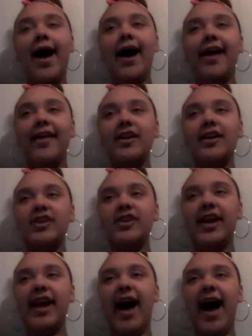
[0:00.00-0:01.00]
and
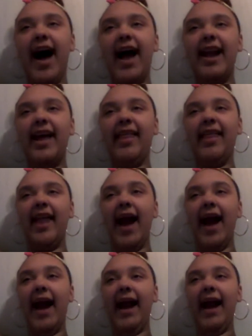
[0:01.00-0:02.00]
she died, and then
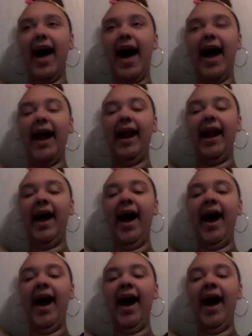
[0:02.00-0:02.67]
I died,